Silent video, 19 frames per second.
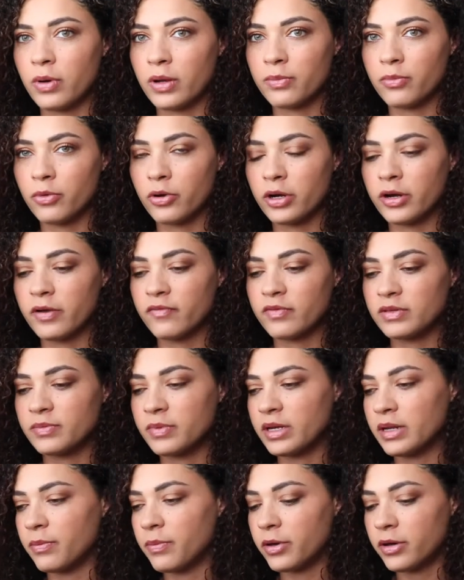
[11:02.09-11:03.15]
one more of the
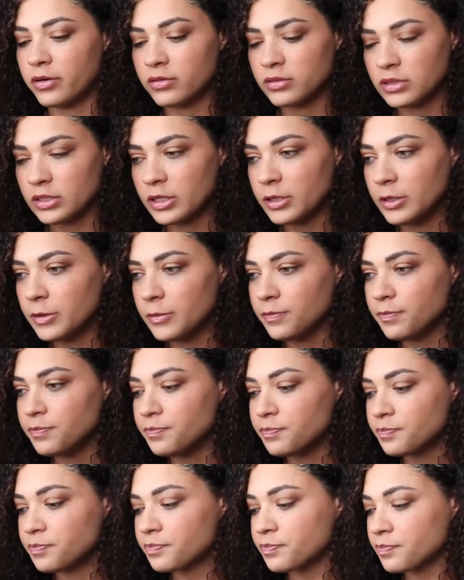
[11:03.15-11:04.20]
mini bows.
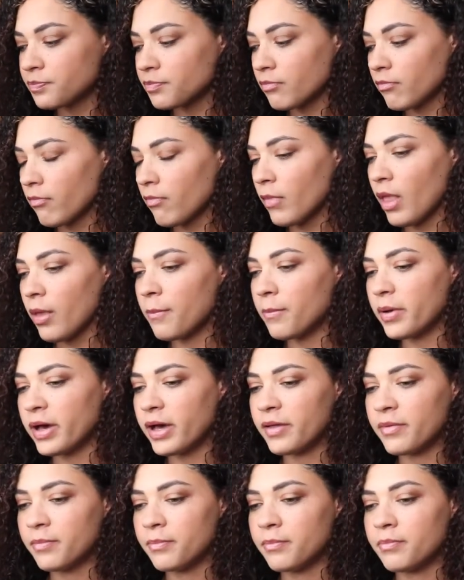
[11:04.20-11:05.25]

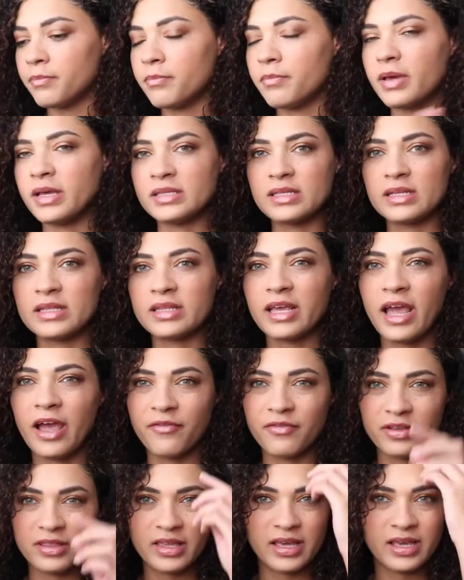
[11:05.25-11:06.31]
But basically
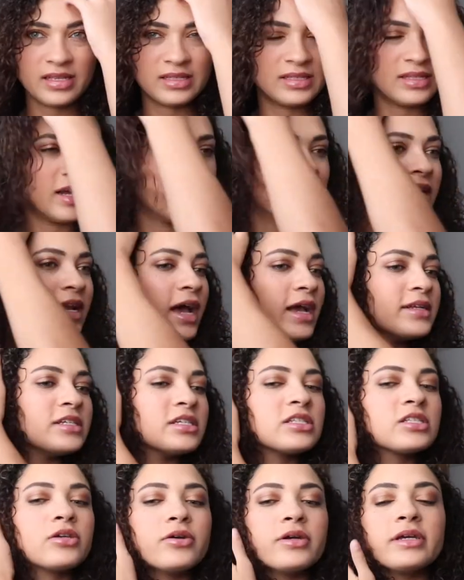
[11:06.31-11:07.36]
everything is done. I'm
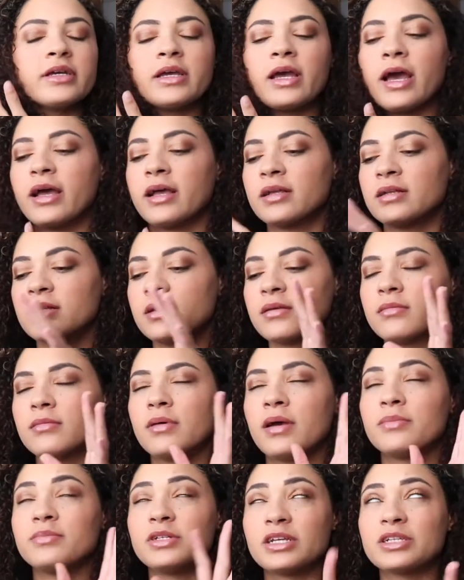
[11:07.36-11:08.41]
just
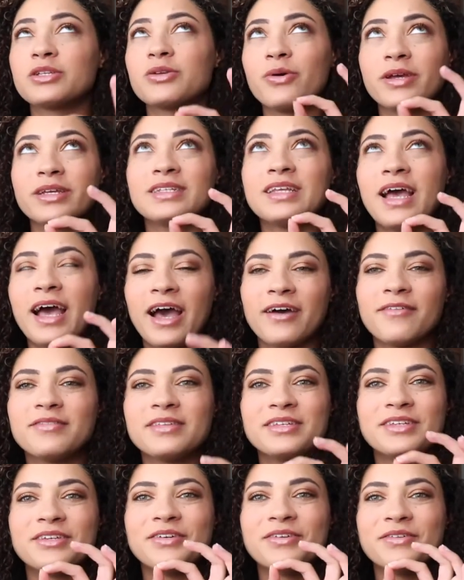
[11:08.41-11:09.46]
going to have
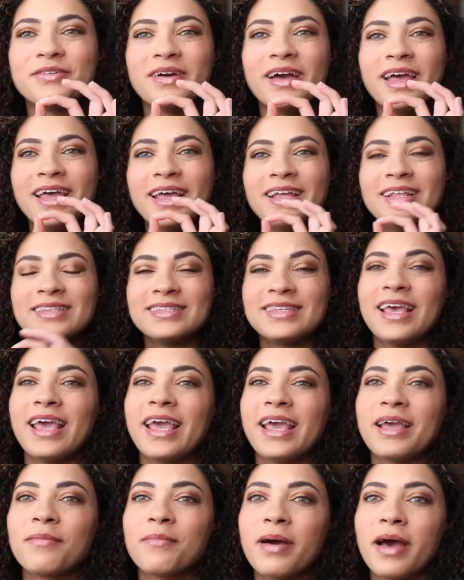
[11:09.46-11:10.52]
to
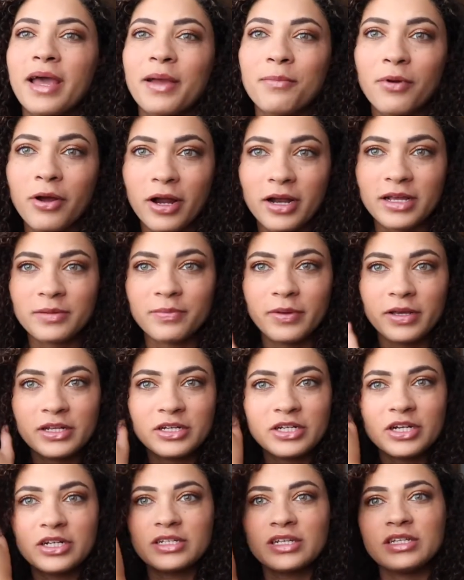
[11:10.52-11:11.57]
take my product
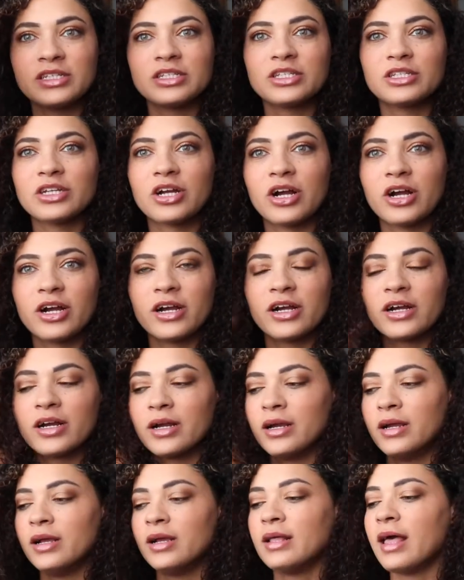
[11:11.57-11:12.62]
pictures and start
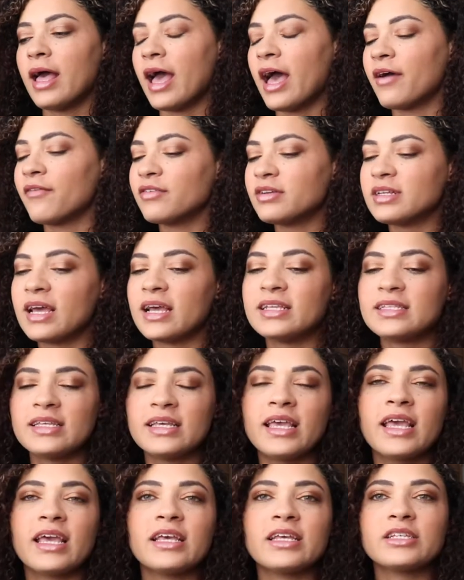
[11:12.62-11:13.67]

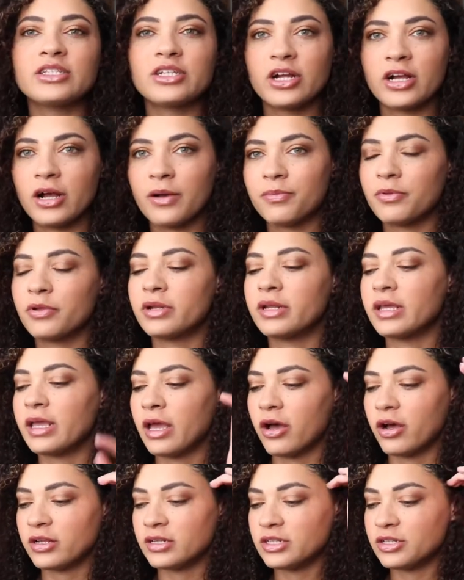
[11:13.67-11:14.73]
advertising it, start uploading
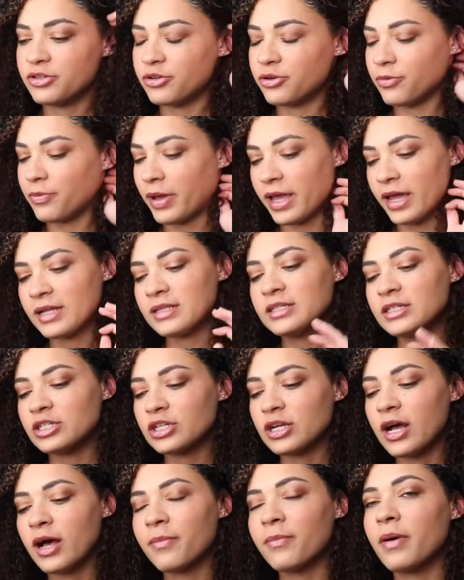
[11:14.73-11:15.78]
it onto my Etsy
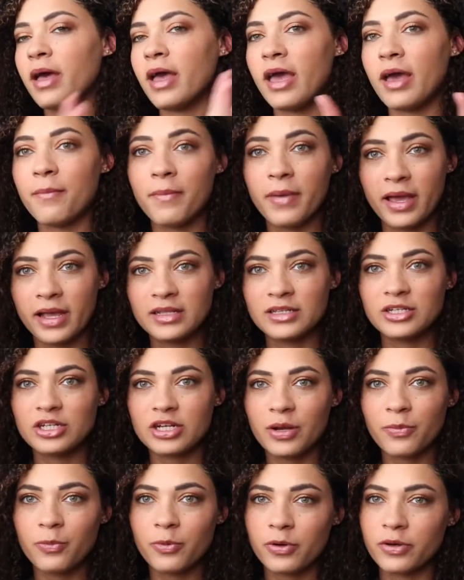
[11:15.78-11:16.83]
shop. My Etsy
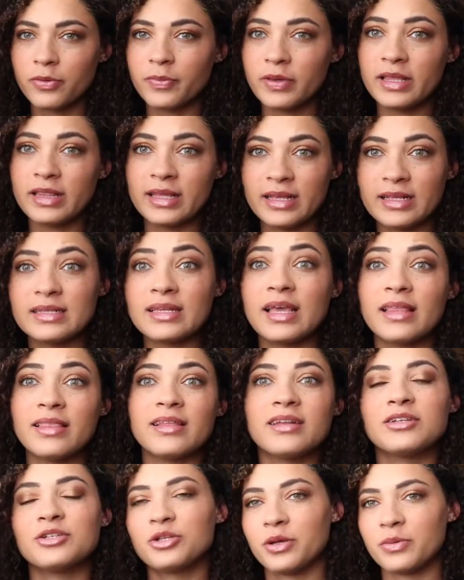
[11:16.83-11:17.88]
shop will be linked in
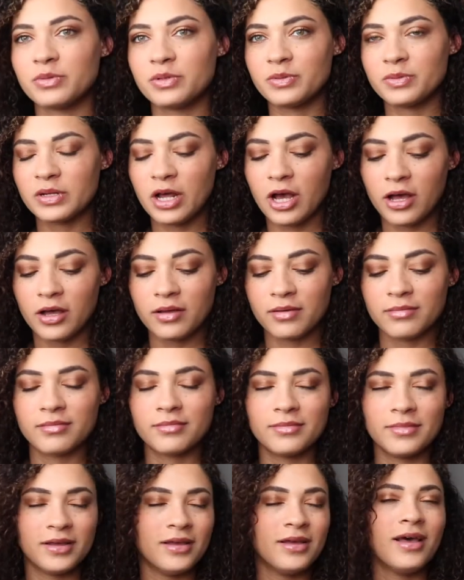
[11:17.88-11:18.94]
the description.
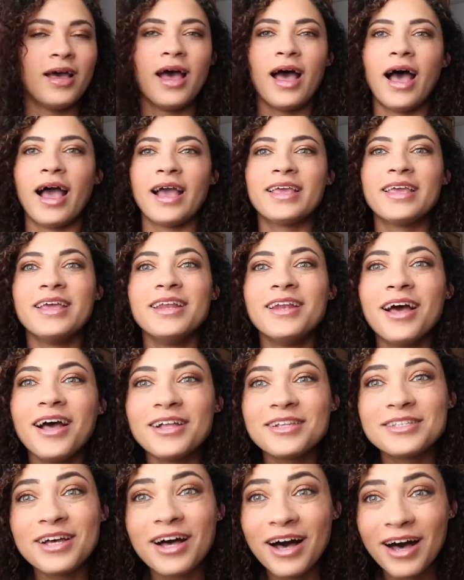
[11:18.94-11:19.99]
I
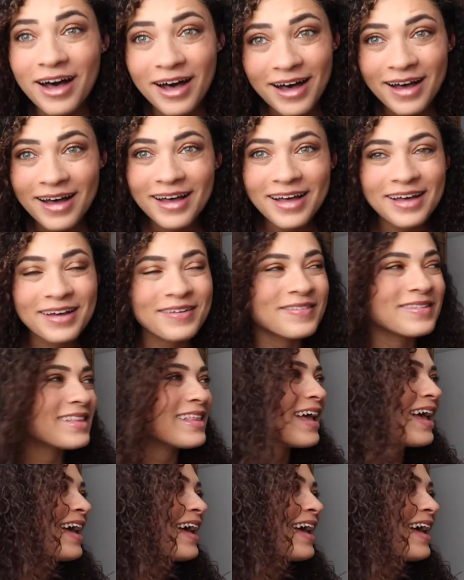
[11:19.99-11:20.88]
cannot talk, what the